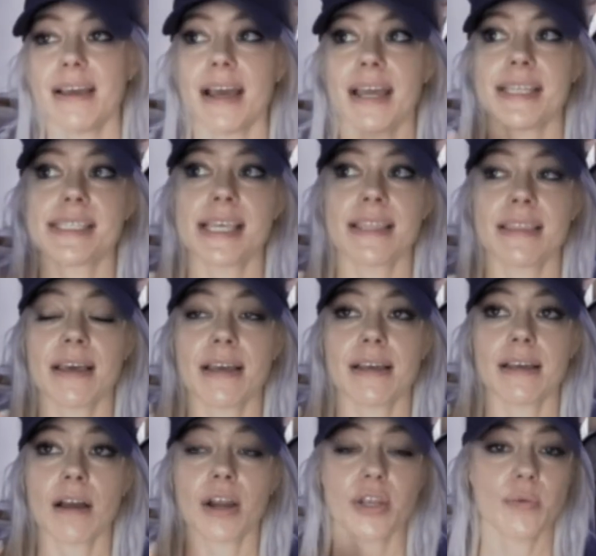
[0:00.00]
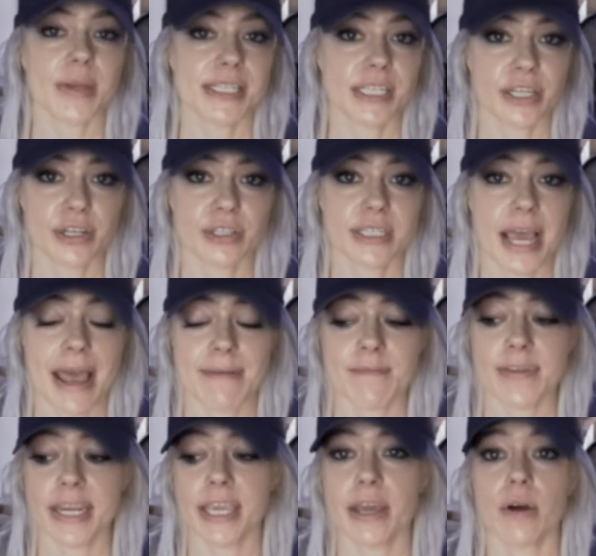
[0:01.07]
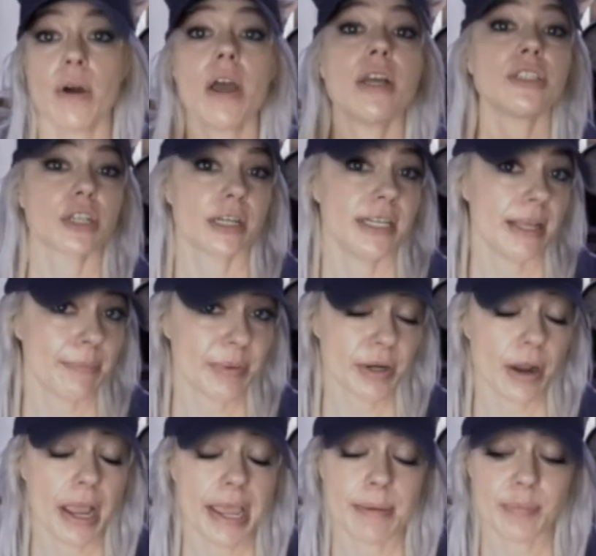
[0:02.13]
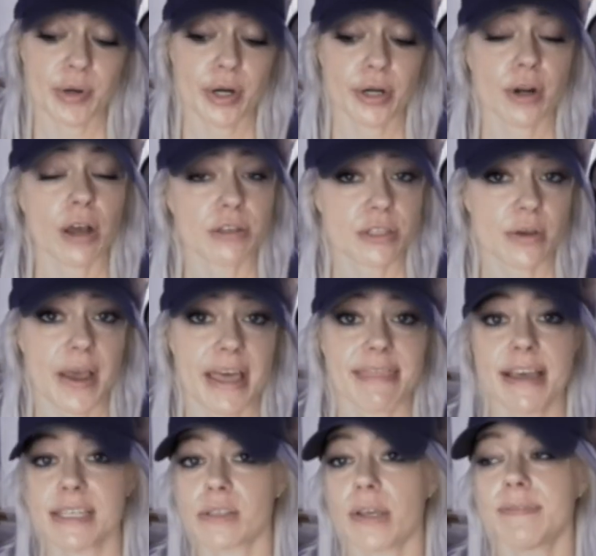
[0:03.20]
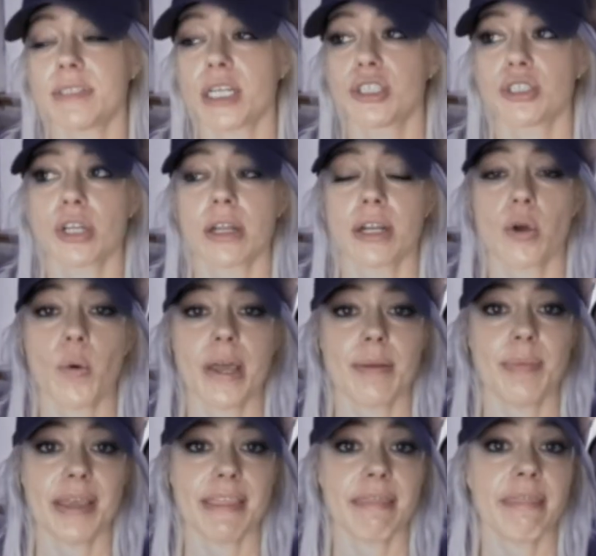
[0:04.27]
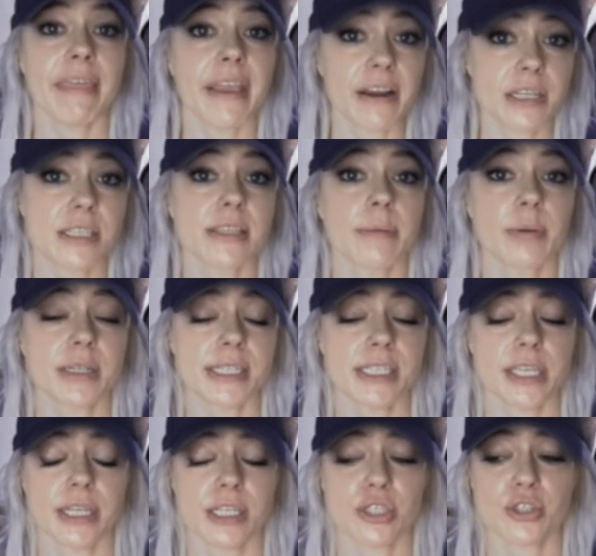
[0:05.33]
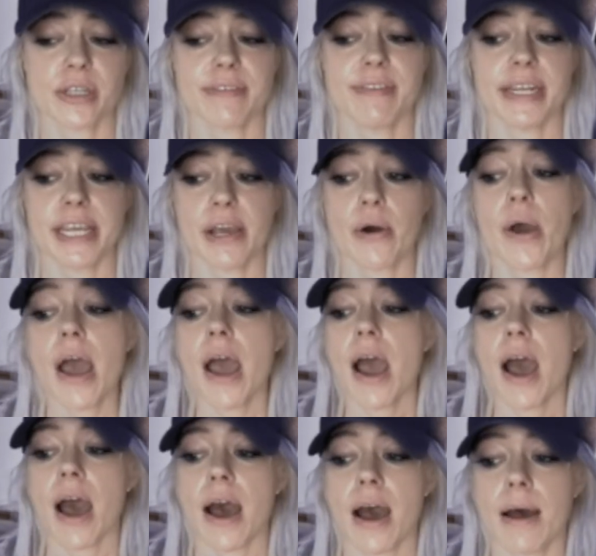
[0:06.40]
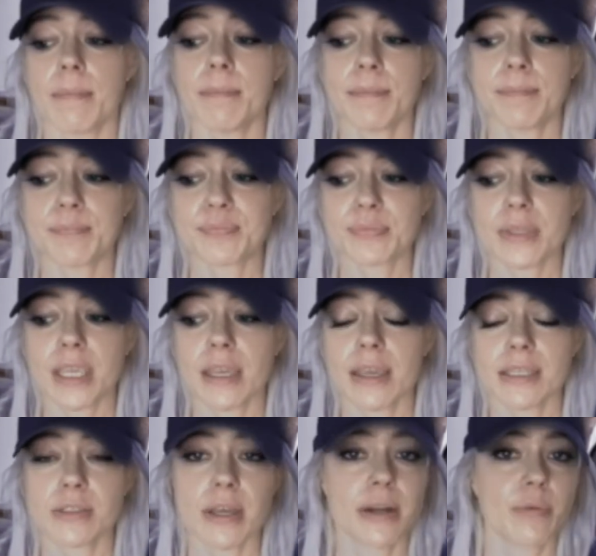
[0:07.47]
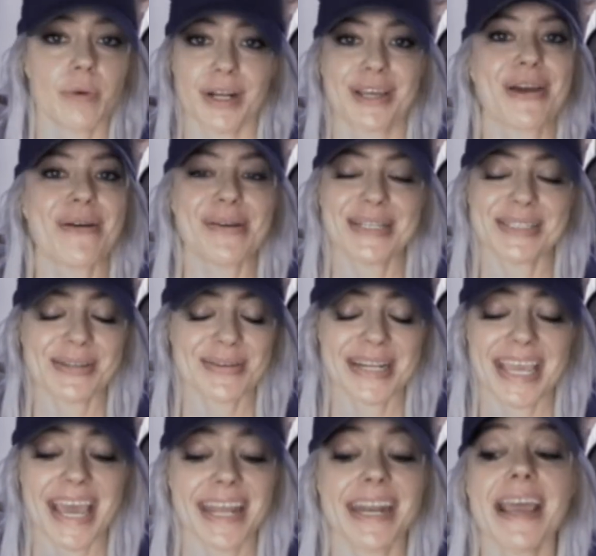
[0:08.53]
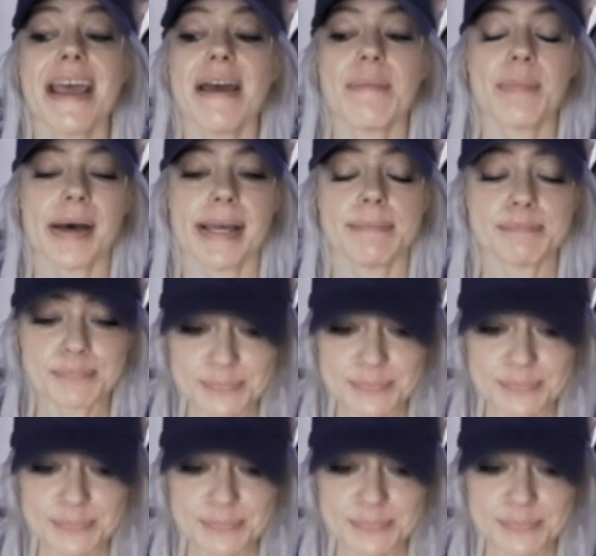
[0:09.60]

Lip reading: it's in the Are You Wasting Your Time video. Johnny Depp and Amber Heard also had that, so I've touched on it quite a bit in their Celebrity Synastry video. So I don't want to go into it again, but